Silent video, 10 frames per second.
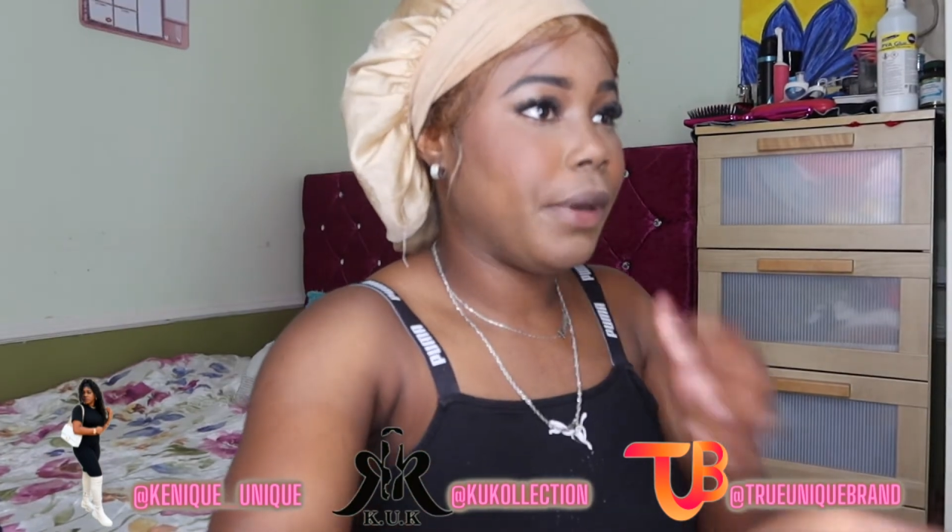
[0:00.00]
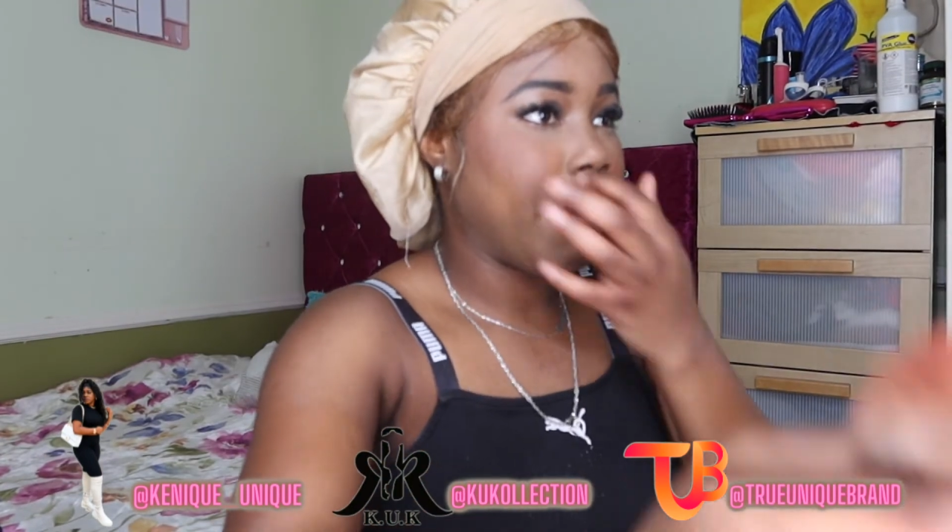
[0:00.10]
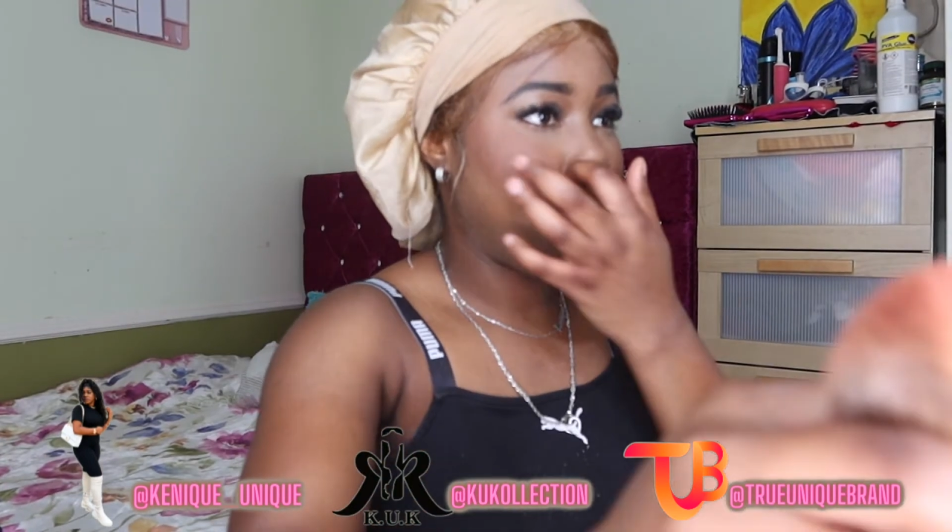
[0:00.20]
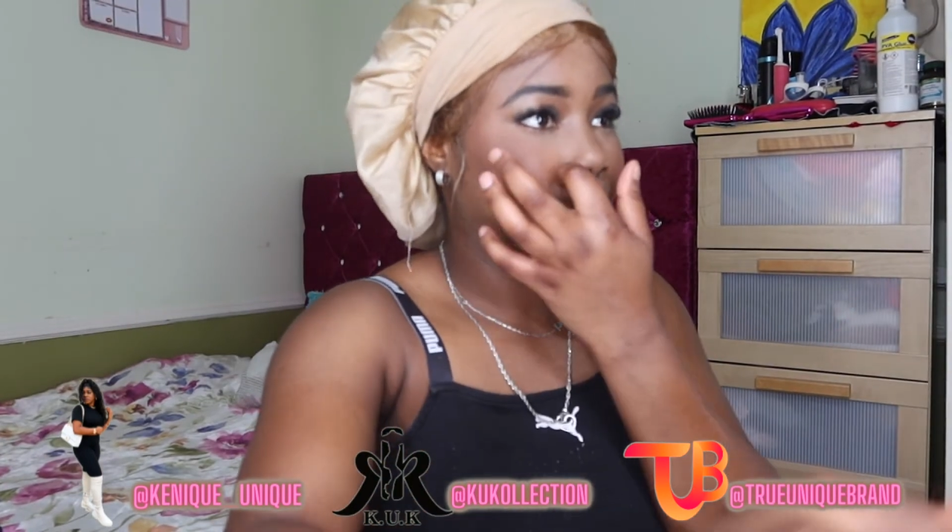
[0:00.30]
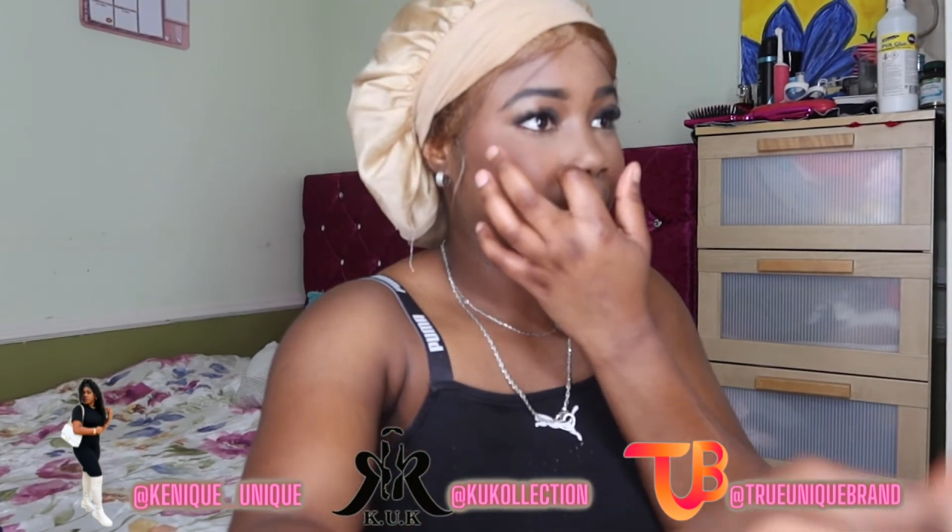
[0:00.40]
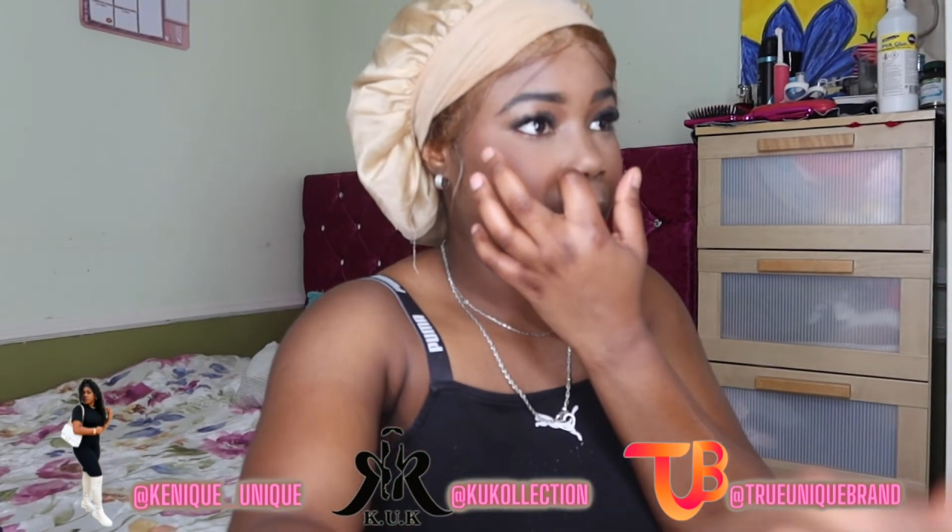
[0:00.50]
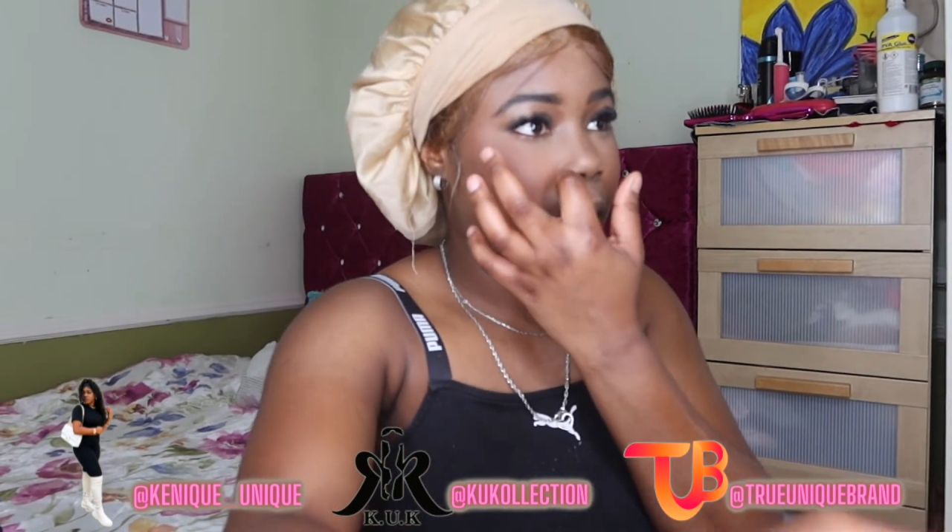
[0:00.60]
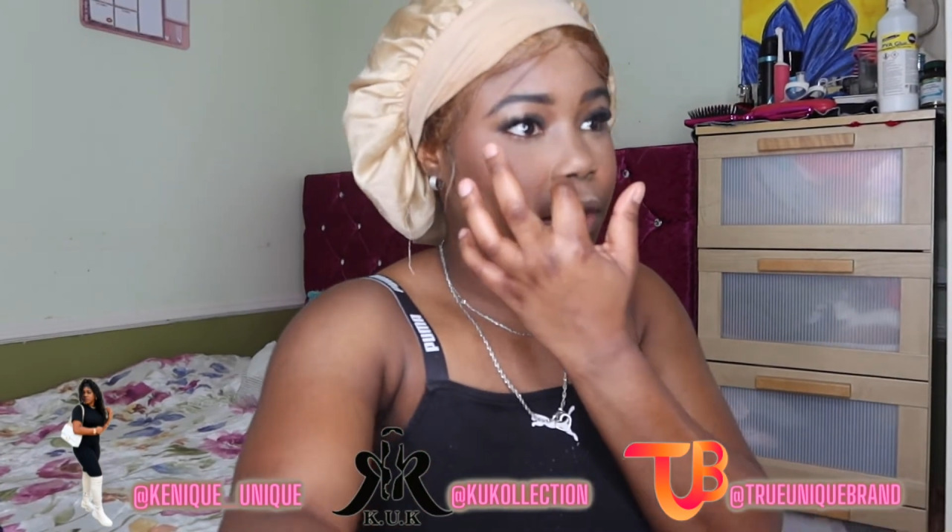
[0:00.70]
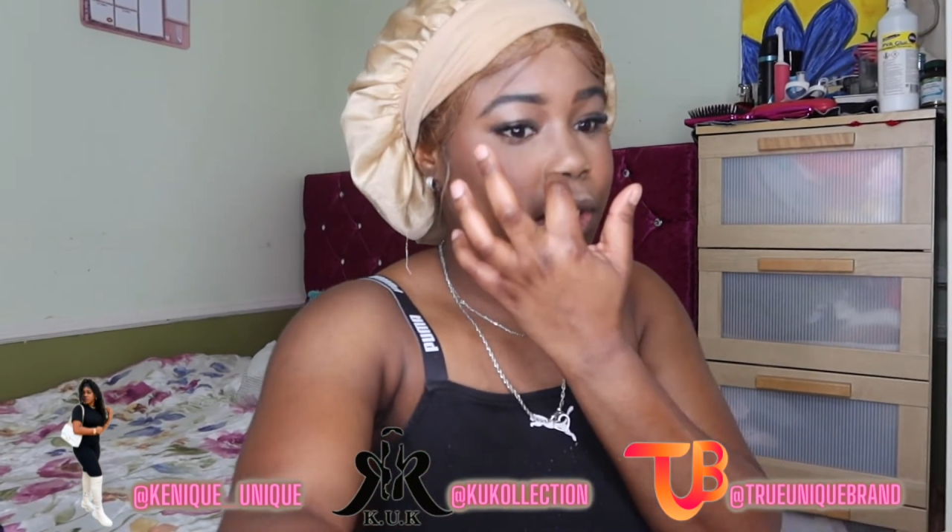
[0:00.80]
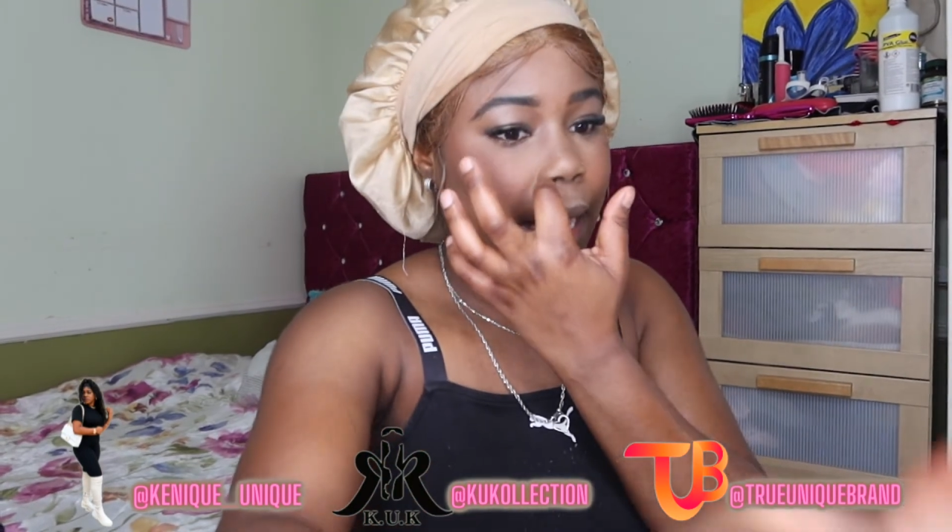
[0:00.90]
my blush,